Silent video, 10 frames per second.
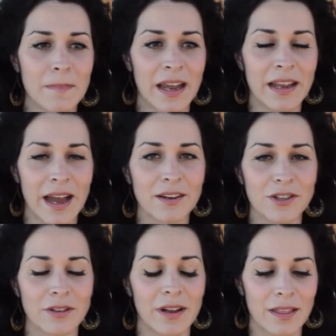any
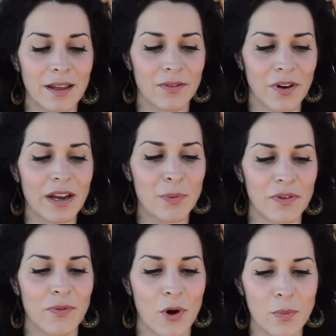actor, I think, for any
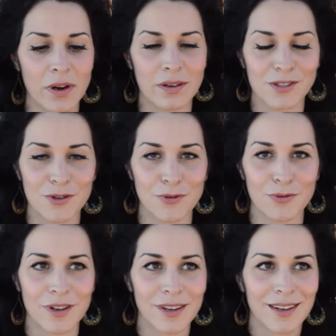performer to